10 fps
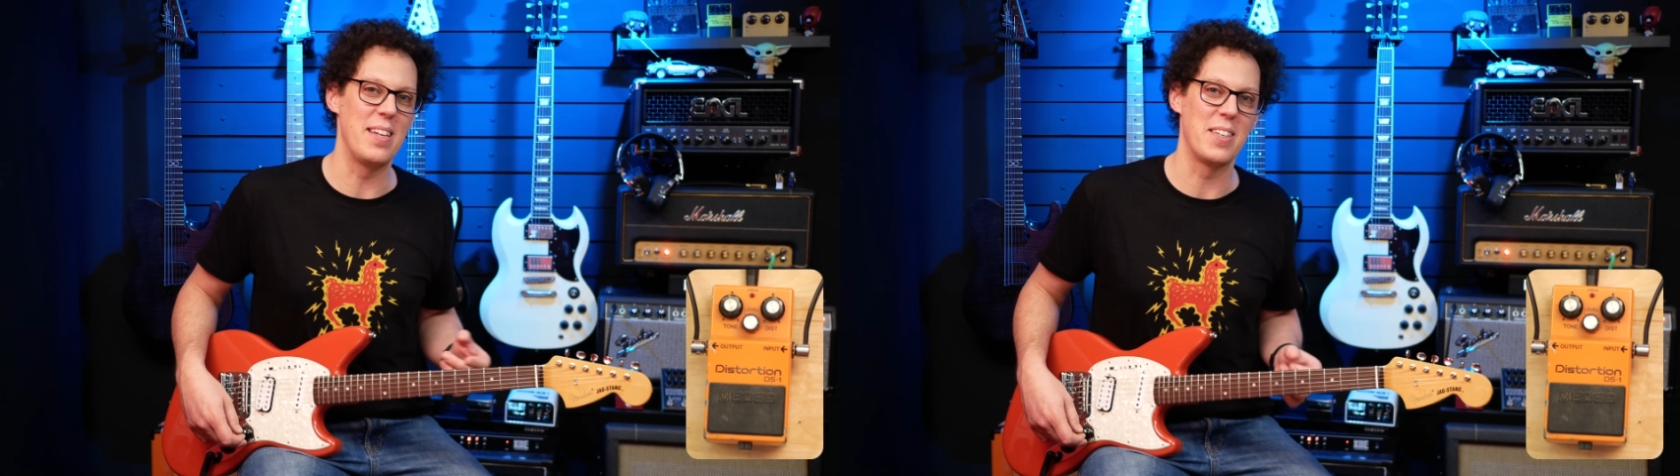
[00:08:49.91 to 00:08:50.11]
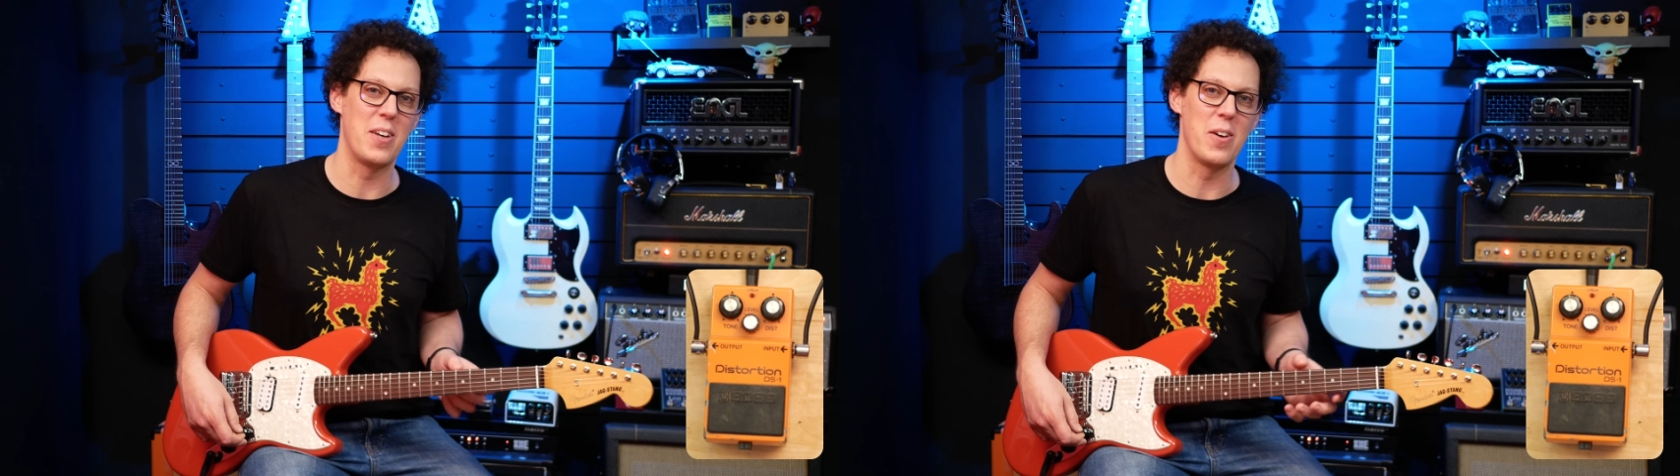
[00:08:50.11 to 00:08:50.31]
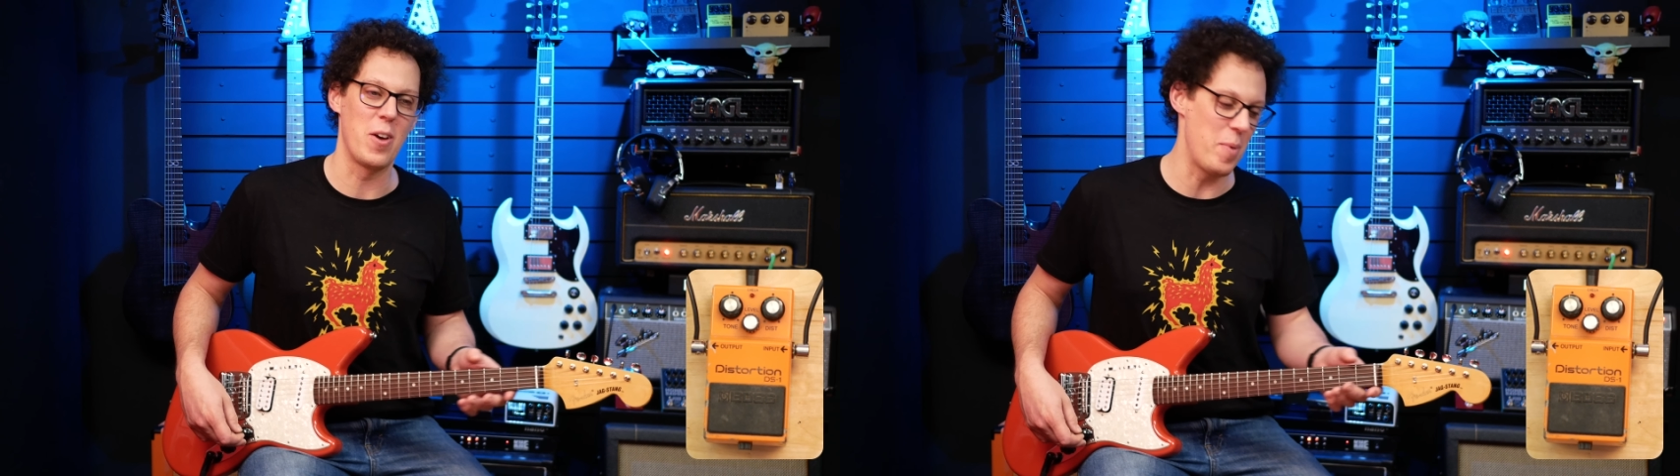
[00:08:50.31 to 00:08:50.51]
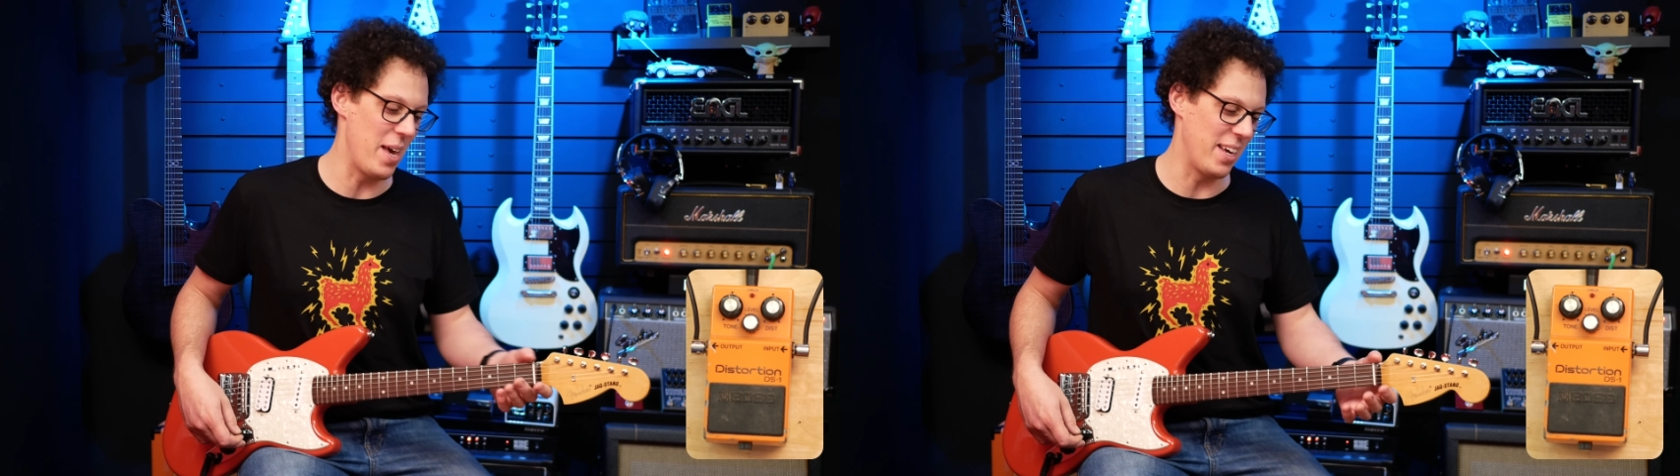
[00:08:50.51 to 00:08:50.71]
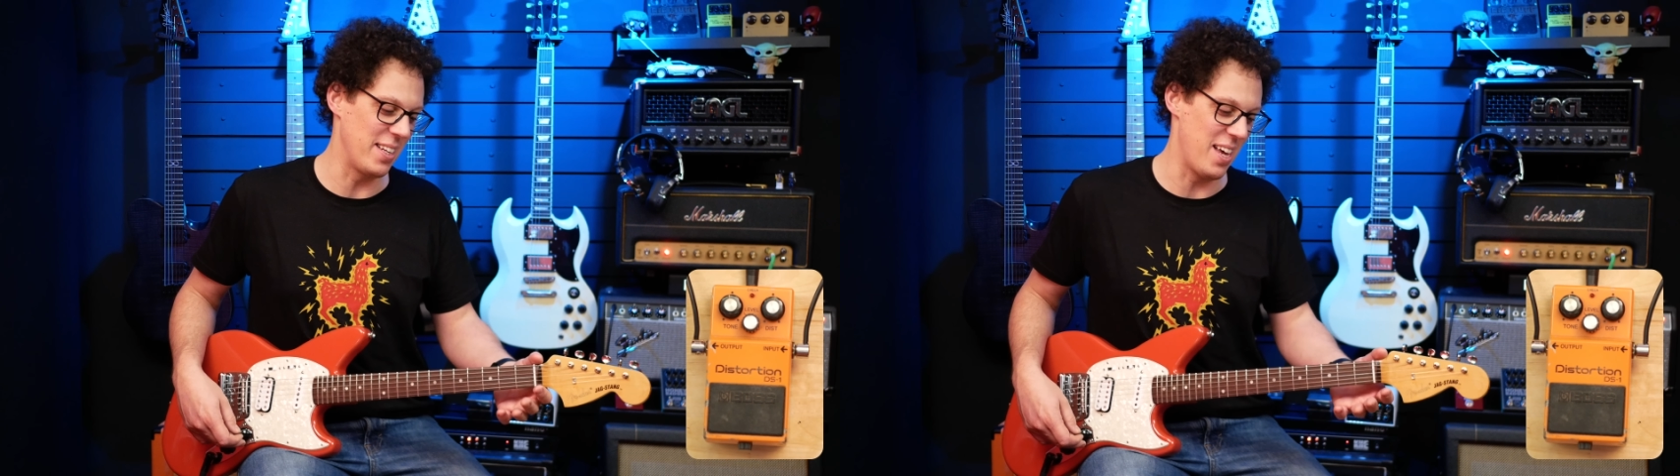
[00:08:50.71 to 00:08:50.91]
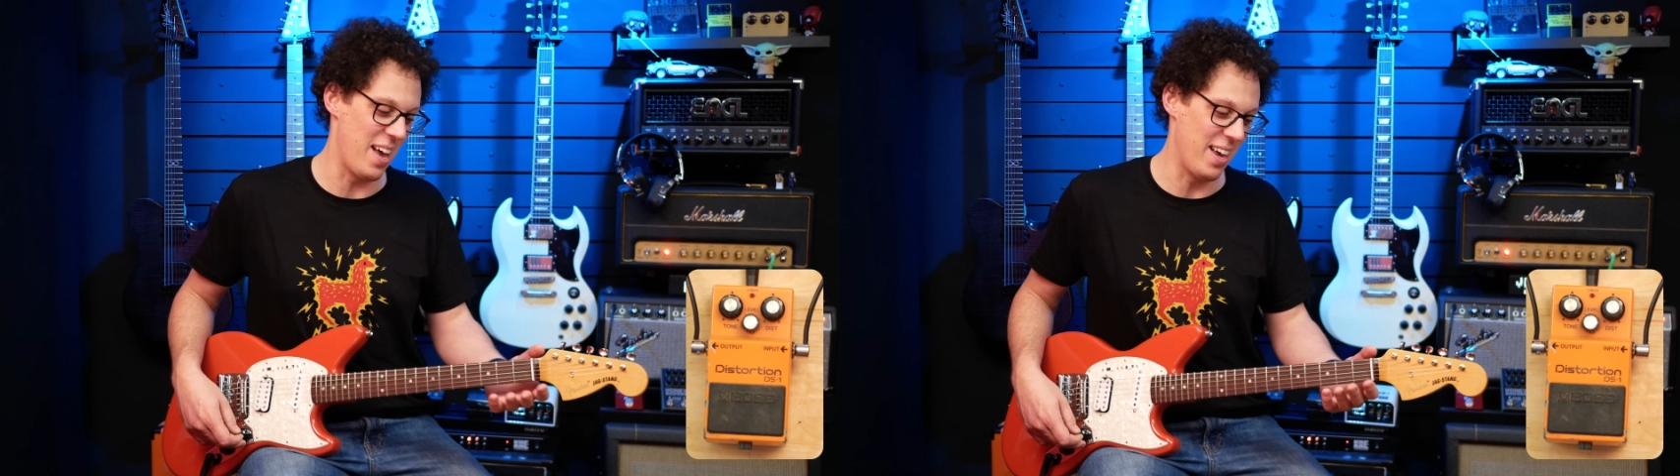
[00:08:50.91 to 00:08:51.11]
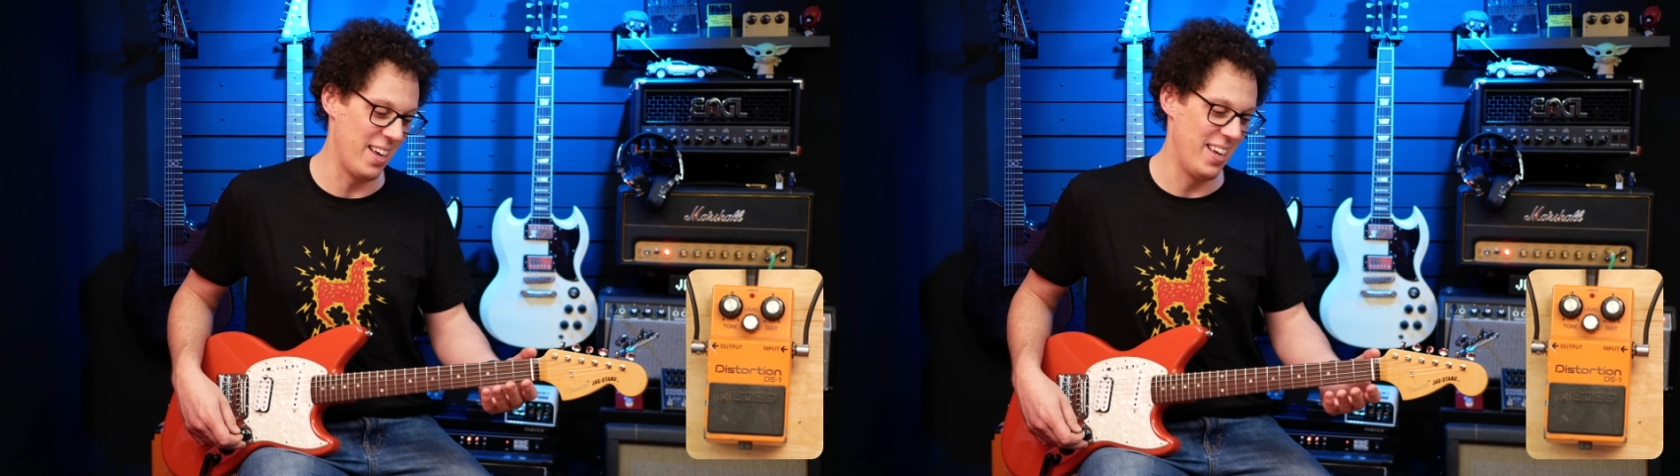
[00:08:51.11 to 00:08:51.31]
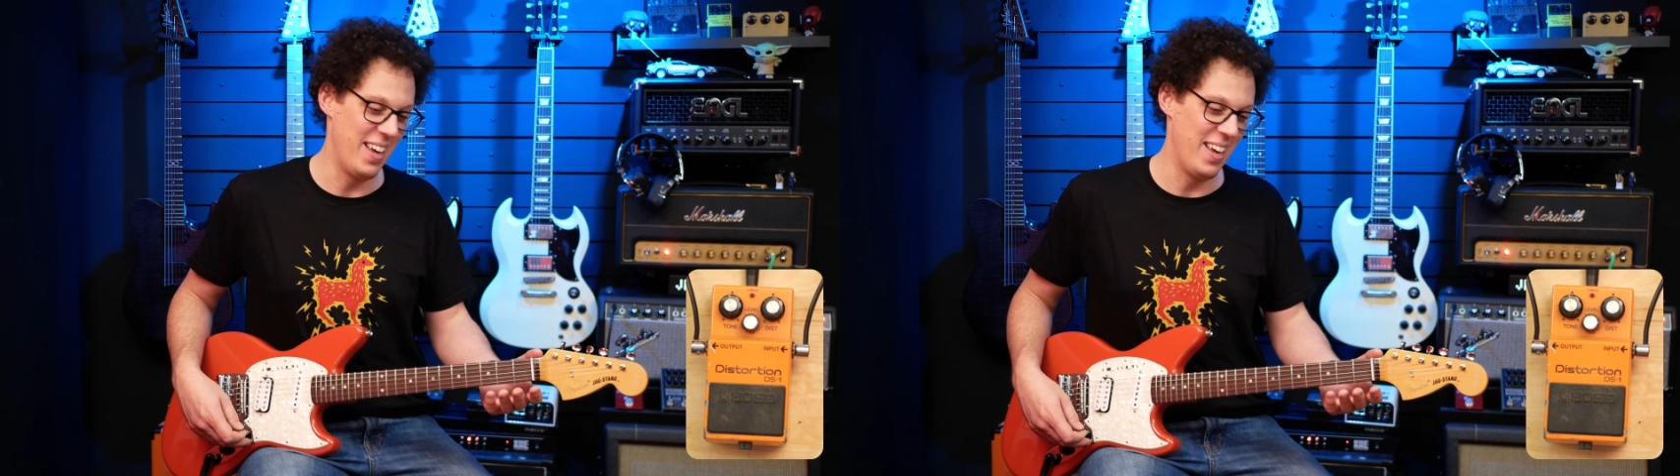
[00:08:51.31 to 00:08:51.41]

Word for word: it's a Kurt Cobain guitar.